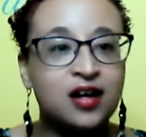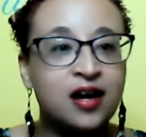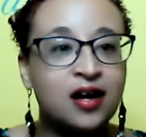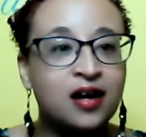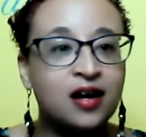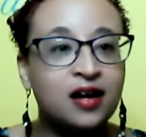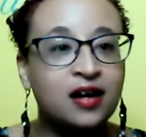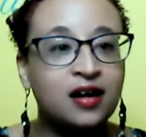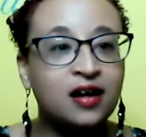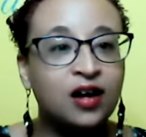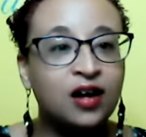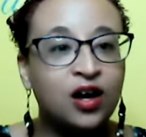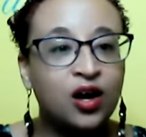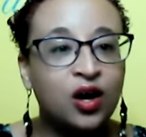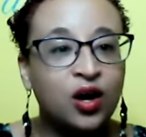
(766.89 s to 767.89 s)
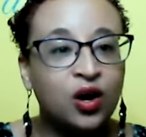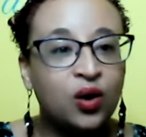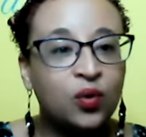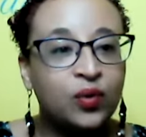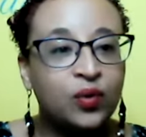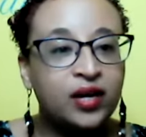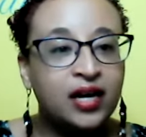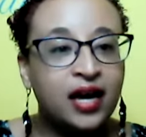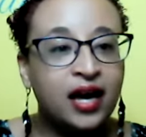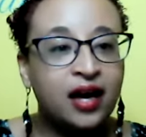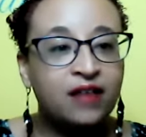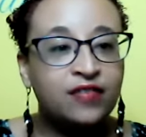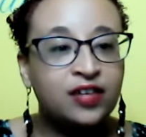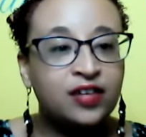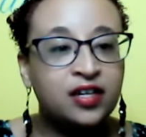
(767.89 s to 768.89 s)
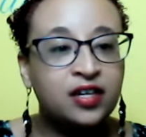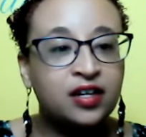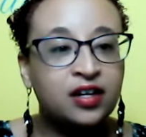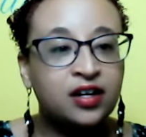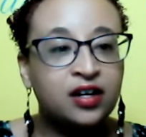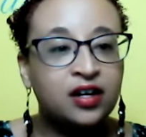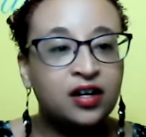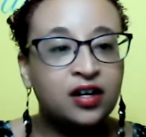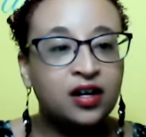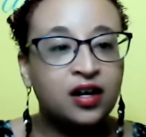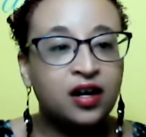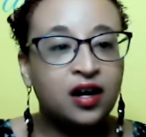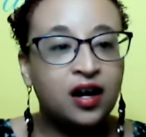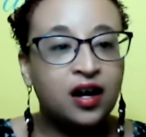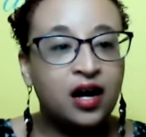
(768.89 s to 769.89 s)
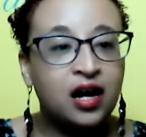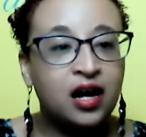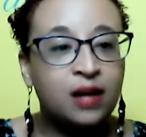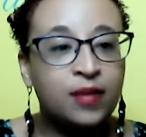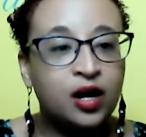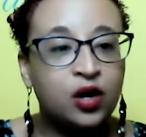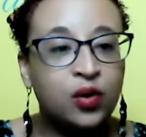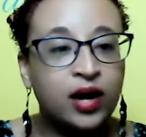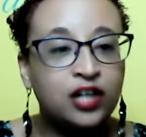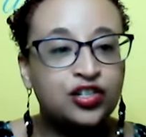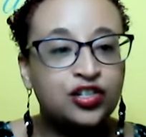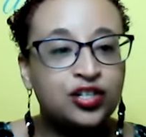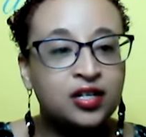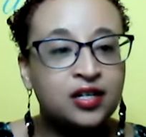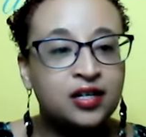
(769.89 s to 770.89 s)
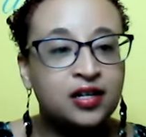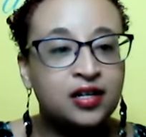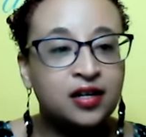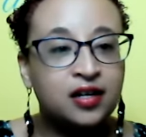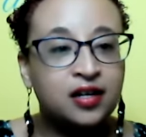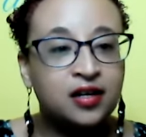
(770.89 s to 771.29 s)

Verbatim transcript: Uh, we have here um, a question.